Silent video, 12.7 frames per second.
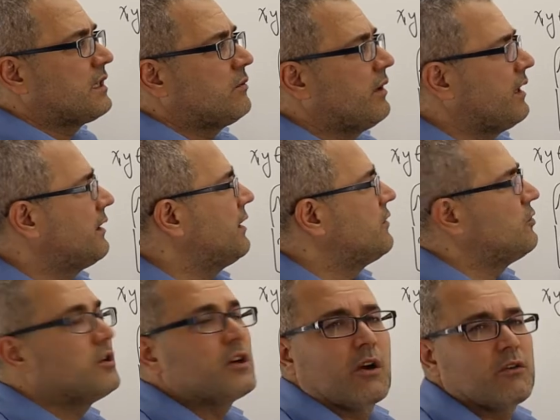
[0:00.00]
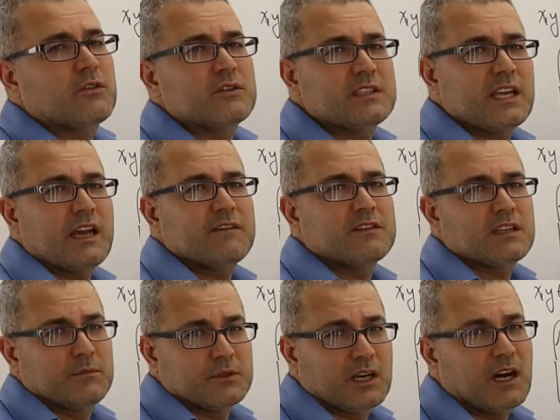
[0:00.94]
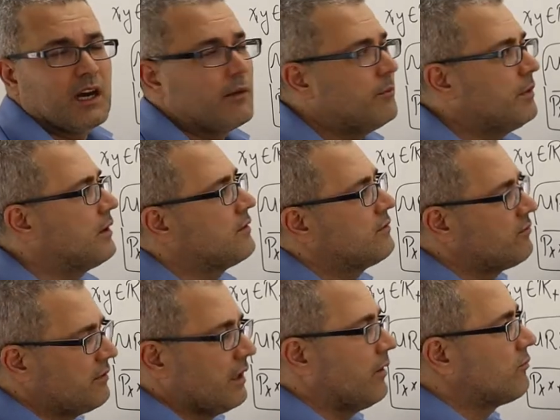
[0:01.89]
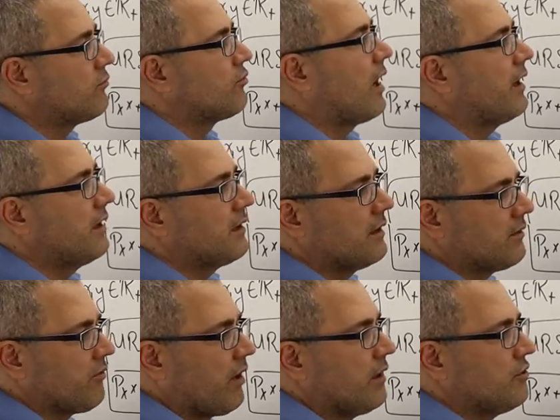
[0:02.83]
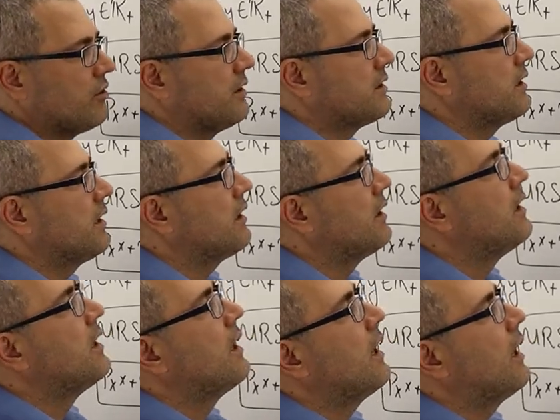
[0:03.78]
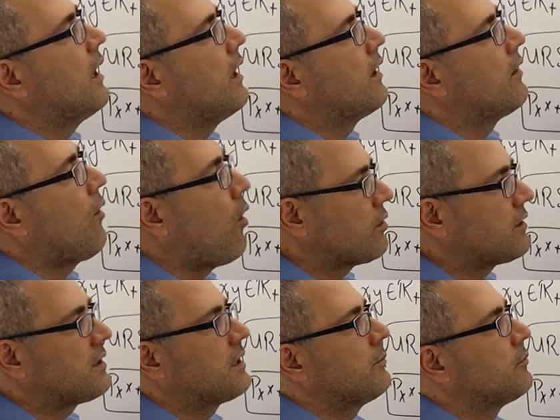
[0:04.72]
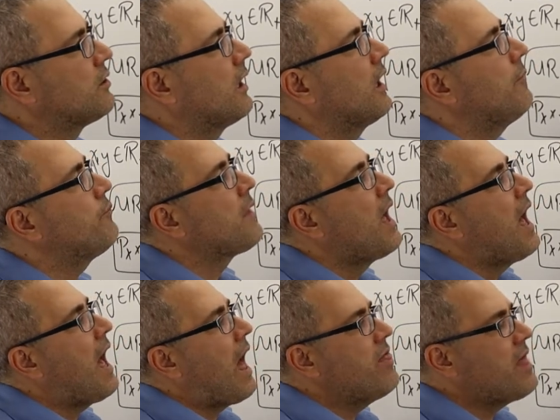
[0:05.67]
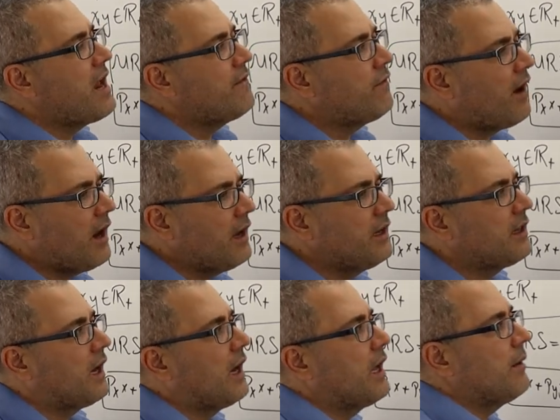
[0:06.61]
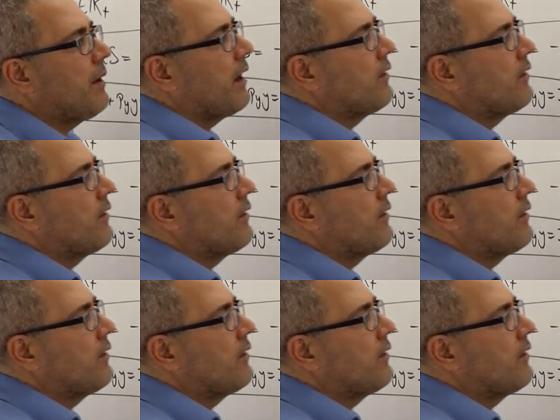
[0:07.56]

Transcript: doing this, you're going to save some time because, you know, writing Lagrangian is going to cost some time. And then finally, I am